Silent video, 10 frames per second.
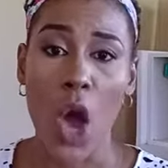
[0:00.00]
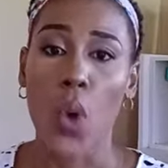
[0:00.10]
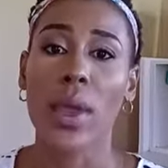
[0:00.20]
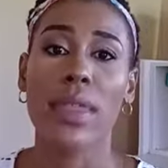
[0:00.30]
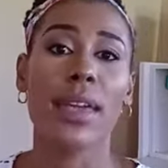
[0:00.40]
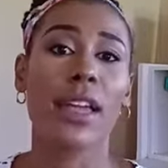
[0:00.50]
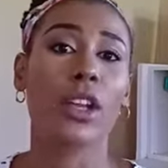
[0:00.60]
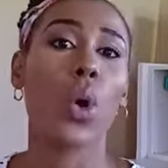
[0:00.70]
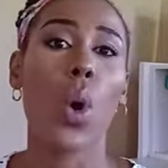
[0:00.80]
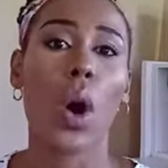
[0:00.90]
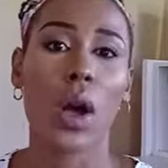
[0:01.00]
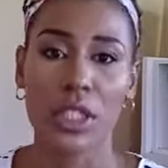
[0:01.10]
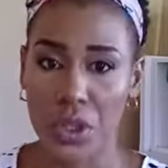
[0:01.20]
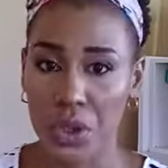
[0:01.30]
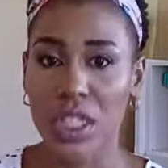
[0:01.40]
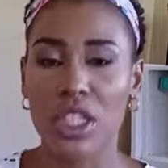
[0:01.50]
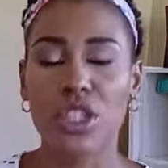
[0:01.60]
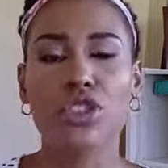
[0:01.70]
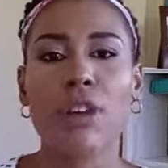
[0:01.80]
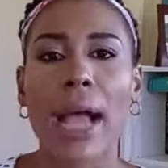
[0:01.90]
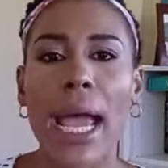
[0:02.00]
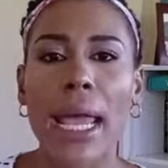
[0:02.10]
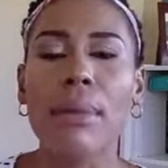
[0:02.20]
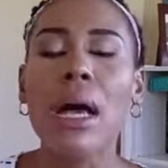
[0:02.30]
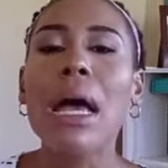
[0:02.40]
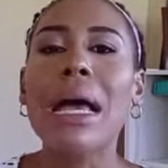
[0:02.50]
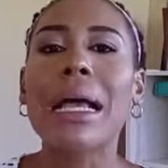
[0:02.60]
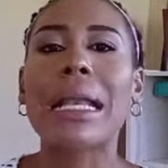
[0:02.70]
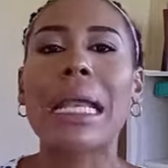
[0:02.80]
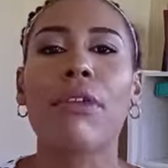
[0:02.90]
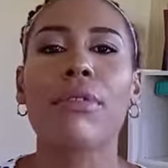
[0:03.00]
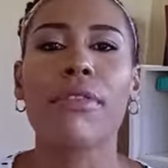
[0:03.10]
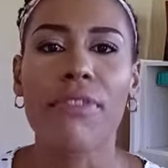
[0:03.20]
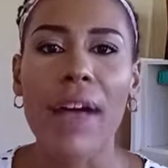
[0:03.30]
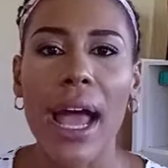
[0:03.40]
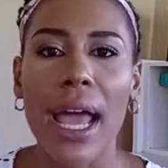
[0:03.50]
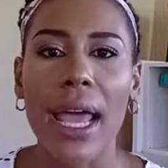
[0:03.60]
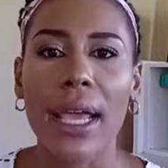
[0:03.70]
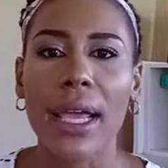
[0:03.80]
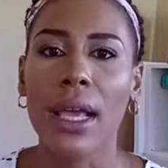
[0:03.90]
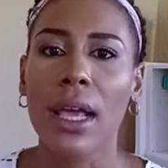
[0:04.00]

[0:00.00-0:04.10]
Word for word: We then go on to describe, clarify,